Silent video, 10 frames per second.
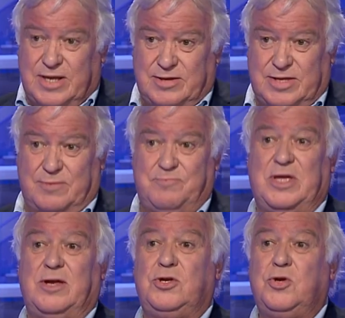They're
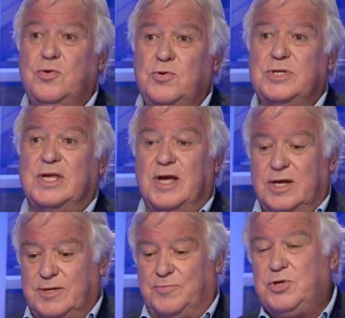being used
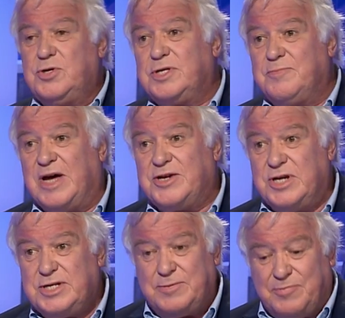to produce the
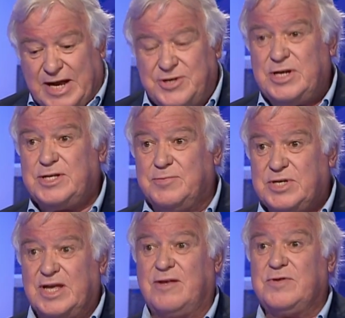batteries. The batteries
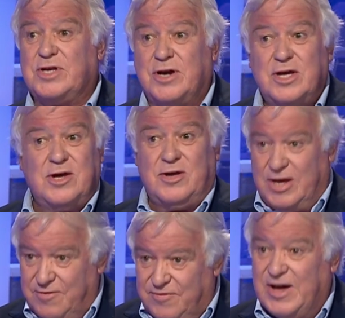themselves are
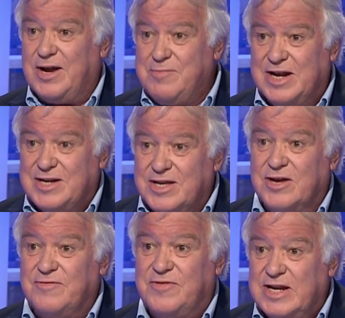environmentally
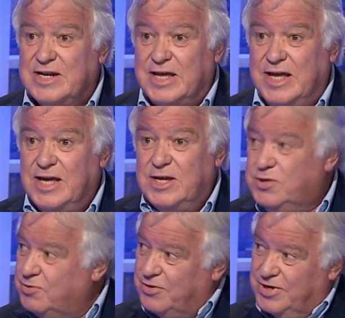unfriendly.
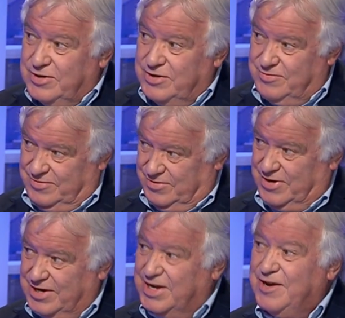So you
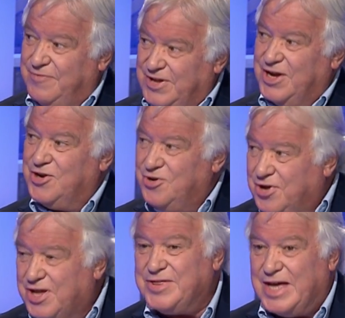are carefully
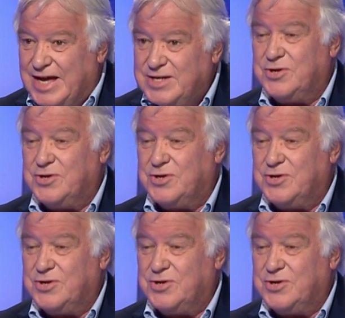ignoring that.